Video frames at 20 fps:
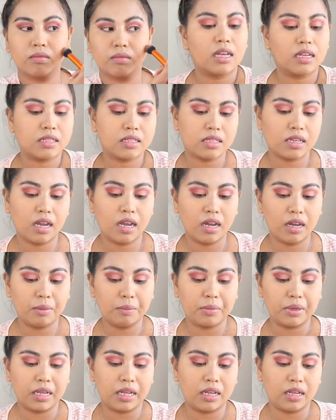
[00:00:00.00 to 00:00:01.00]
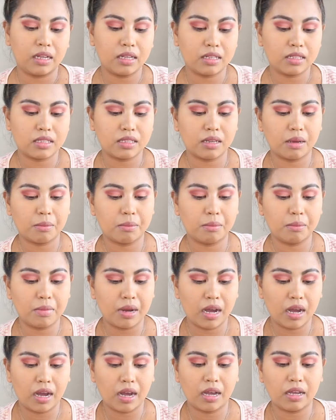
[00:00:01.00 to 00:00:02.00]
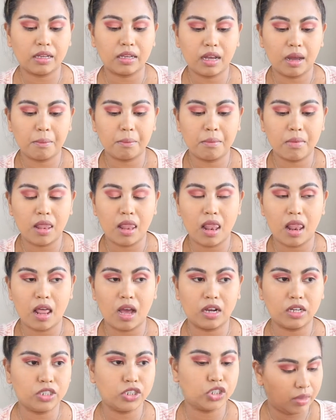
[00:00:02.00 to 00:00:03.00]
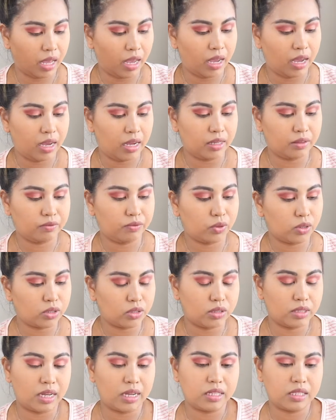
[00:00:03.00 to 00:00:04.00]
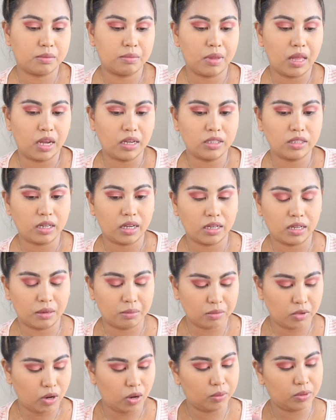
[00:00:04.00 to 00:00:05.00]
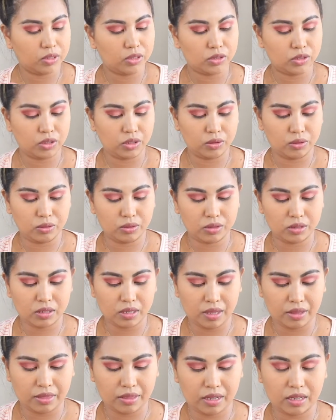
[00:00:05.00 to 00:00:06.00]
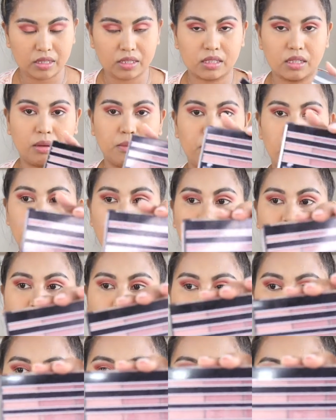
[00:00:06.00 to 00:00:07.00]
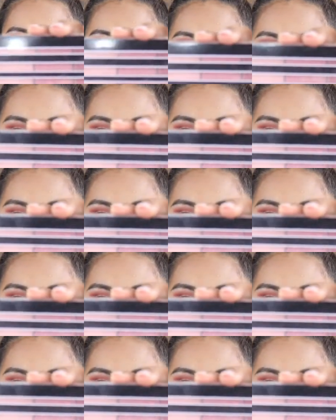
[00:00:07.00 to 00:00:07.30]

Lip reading: Next up is my blush, and for today's blush, I am going to use this Blush Up